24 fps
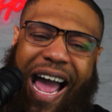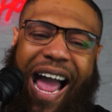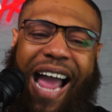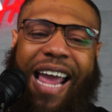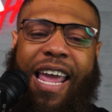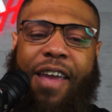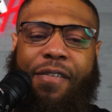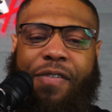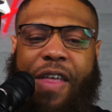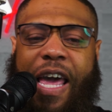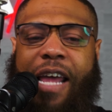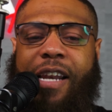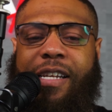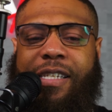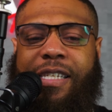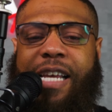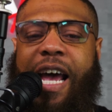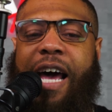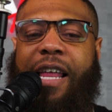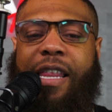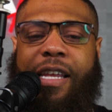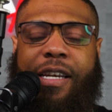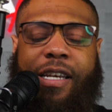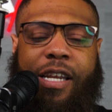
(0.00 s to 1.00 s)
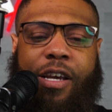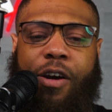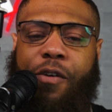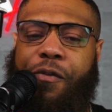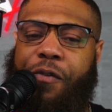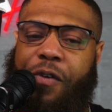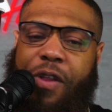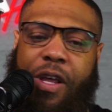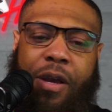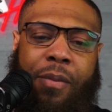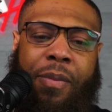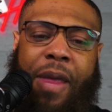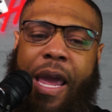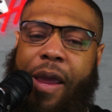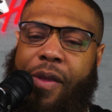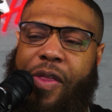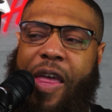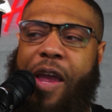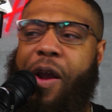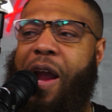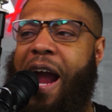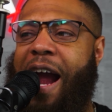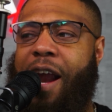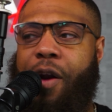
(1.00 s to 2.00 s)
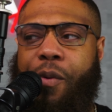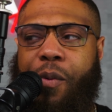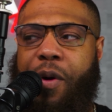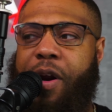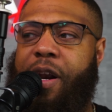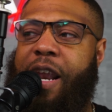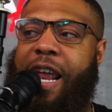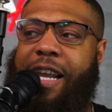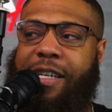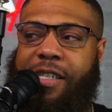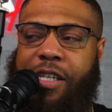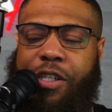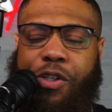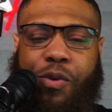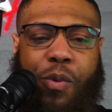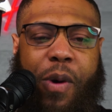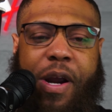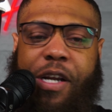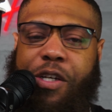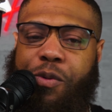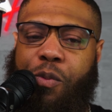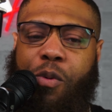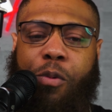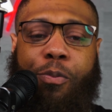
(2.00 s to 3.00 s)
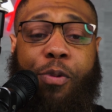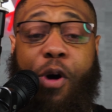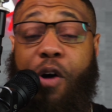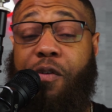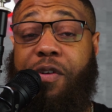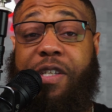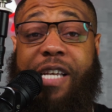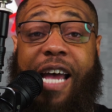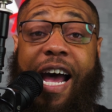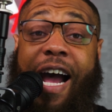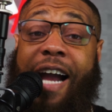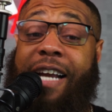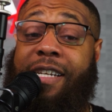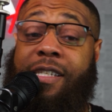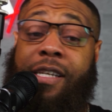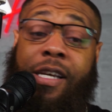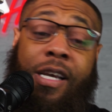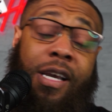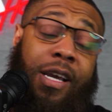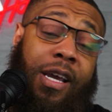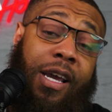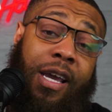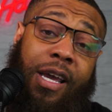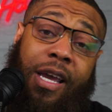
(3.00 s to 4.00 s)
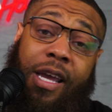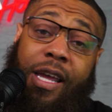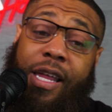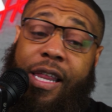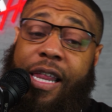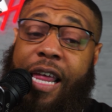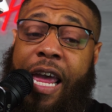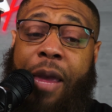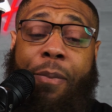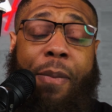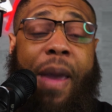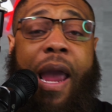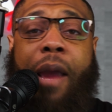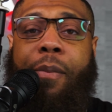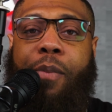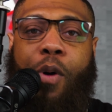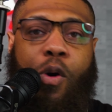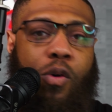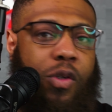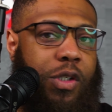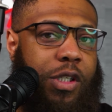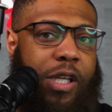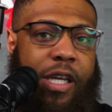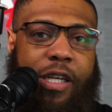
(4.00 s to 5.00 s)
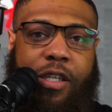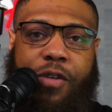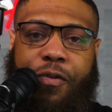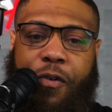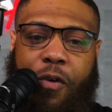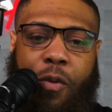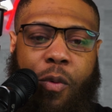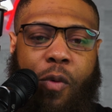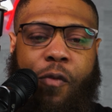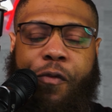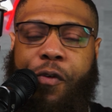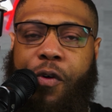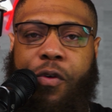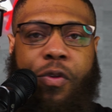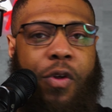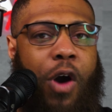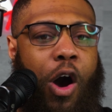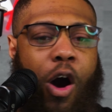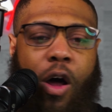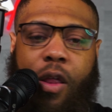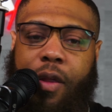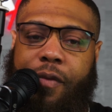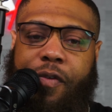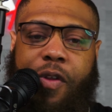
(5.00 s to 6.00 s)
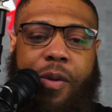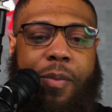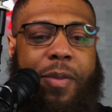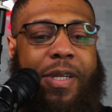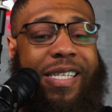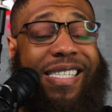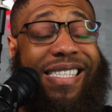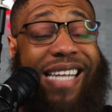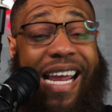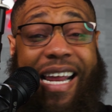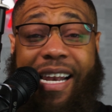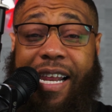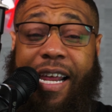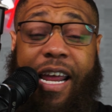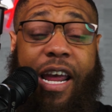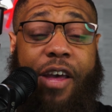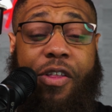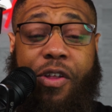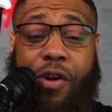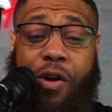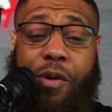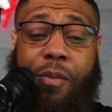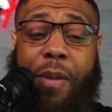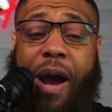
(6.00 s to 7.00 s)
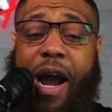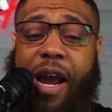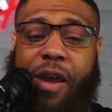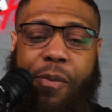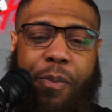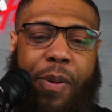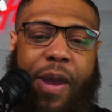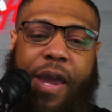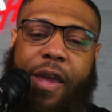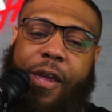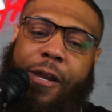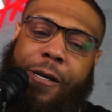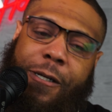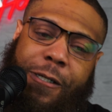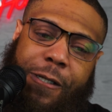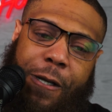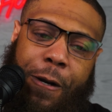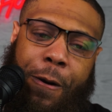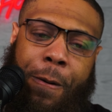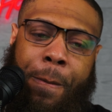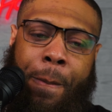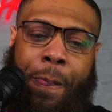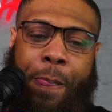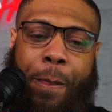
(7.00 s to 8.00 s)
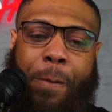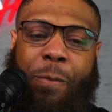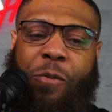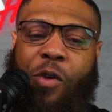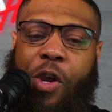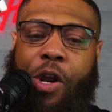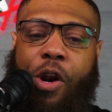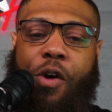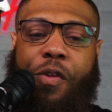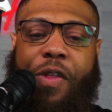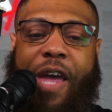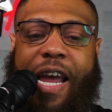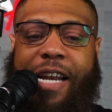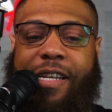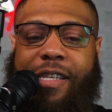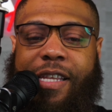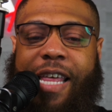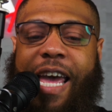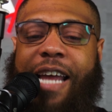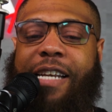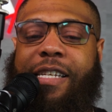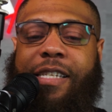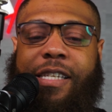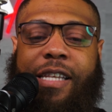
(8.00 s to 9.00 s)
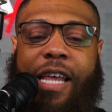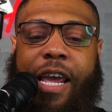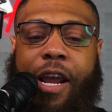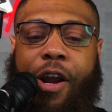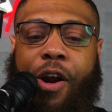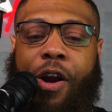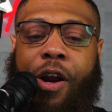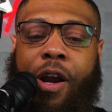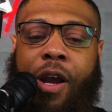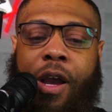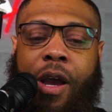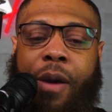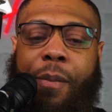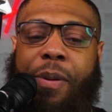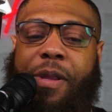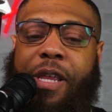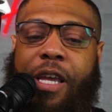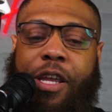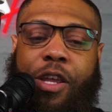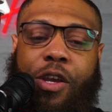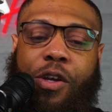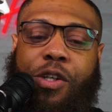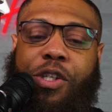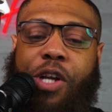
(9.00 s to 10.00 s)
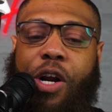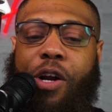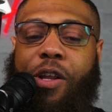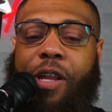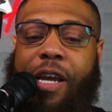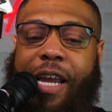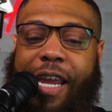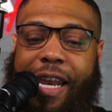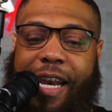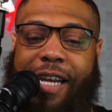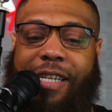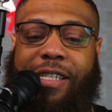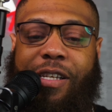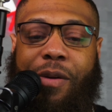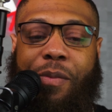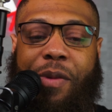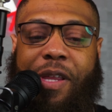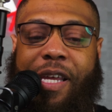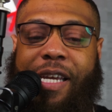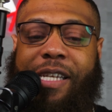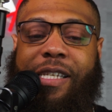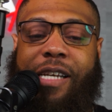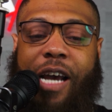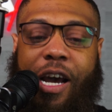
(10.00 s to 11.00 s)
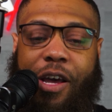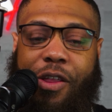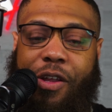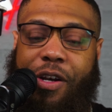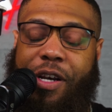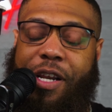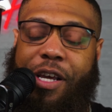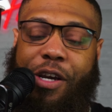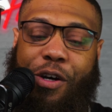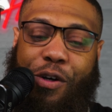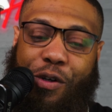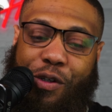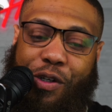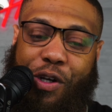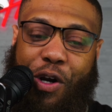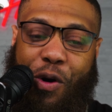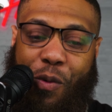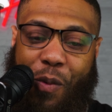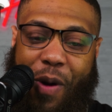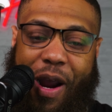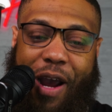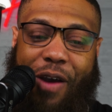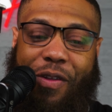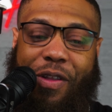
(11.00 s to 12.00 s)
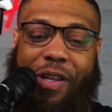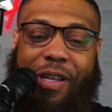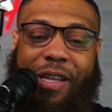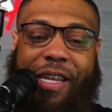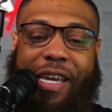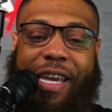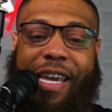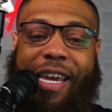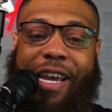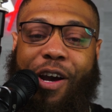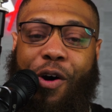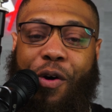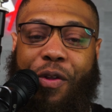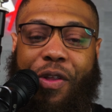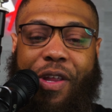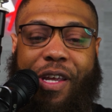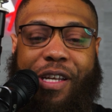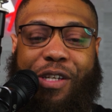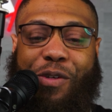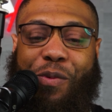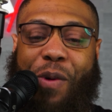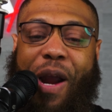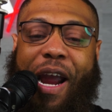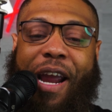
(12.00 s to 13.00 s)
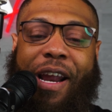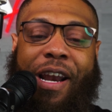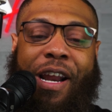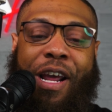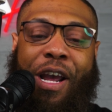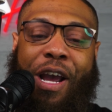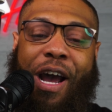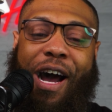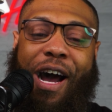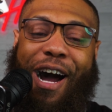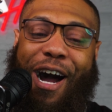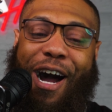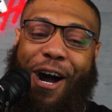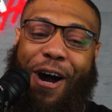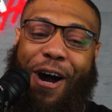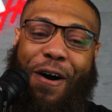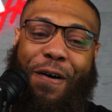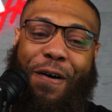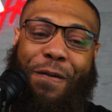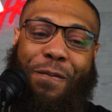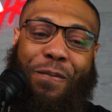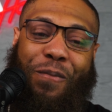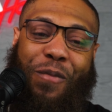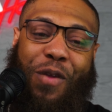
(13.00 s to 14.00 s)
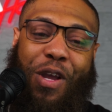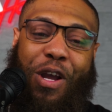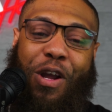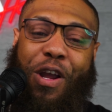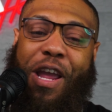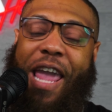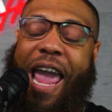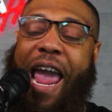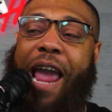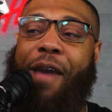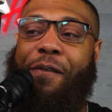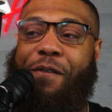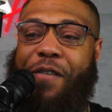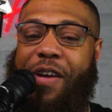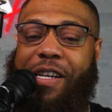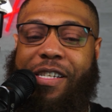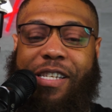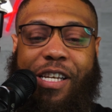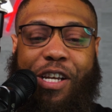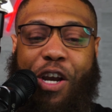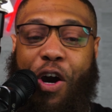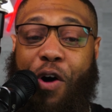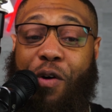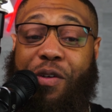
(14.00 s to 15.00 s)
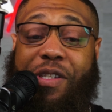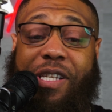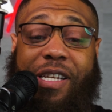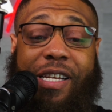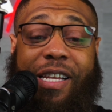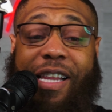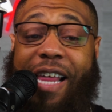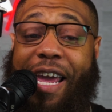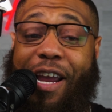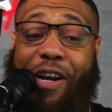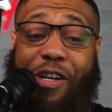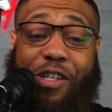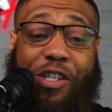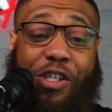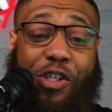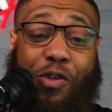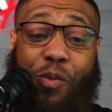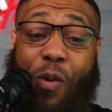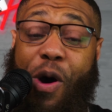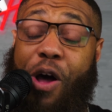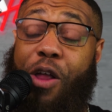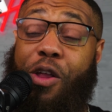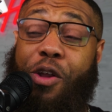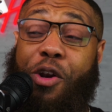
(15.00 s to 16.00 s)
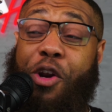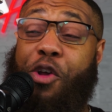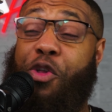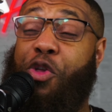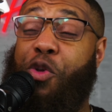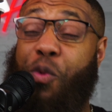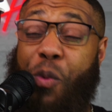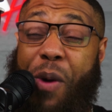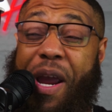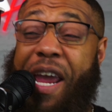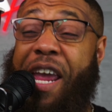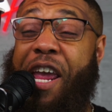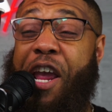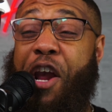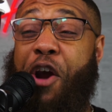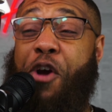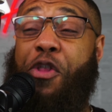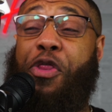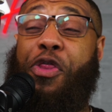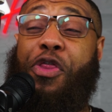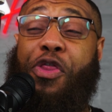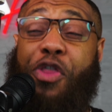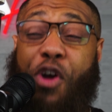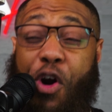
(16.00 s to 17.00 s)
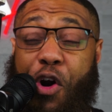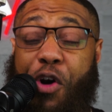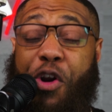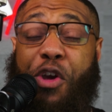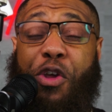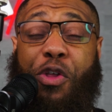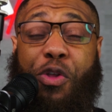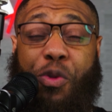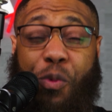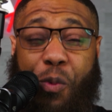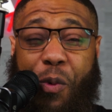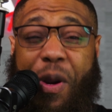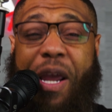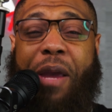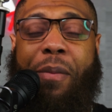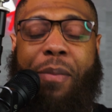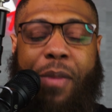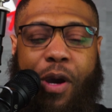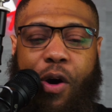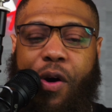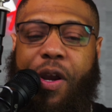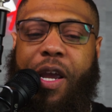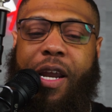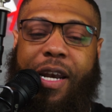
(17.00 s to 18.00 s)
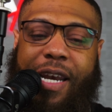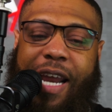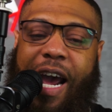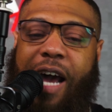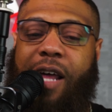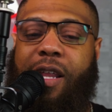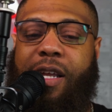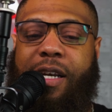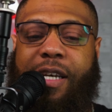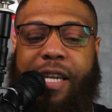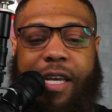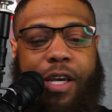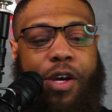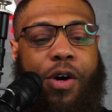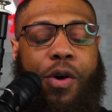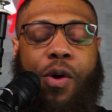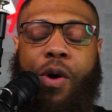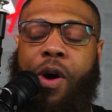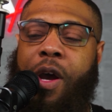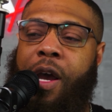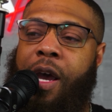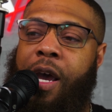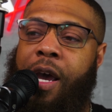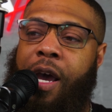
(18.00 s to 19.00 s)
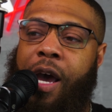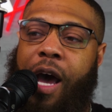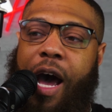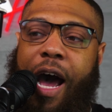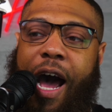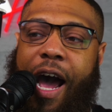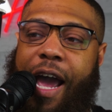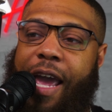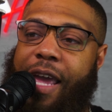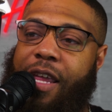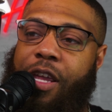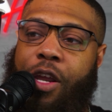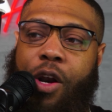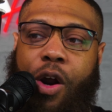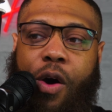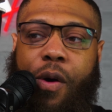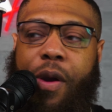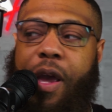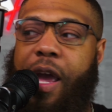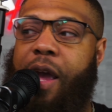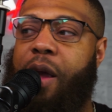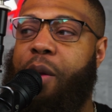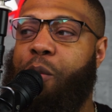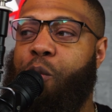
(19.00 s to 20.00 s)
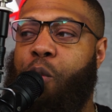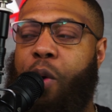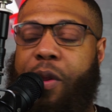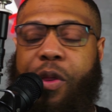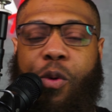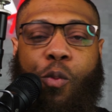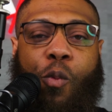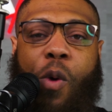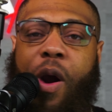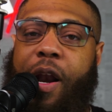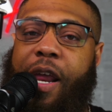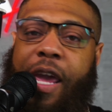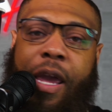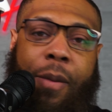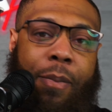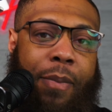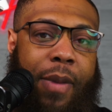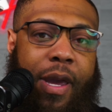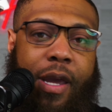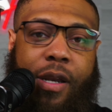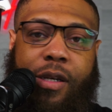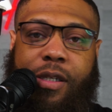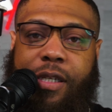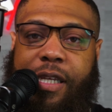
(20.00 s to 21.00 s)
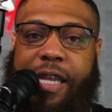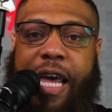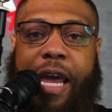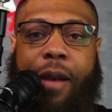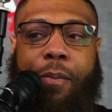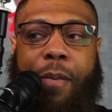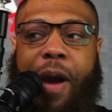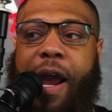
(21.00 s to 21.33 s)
I give that a solid deal for them. They they kind of were in that situation where both sides, it made most sense for, for all of them to stay together, in my opinion. So, you know, that that's there. But then you start looking at some of these other deals around the league on this, right? Um, Gabe Vincent goes to the Lakers as well on a three-year, thirty-three million dollar deal. Uh, you know, with what he meant to that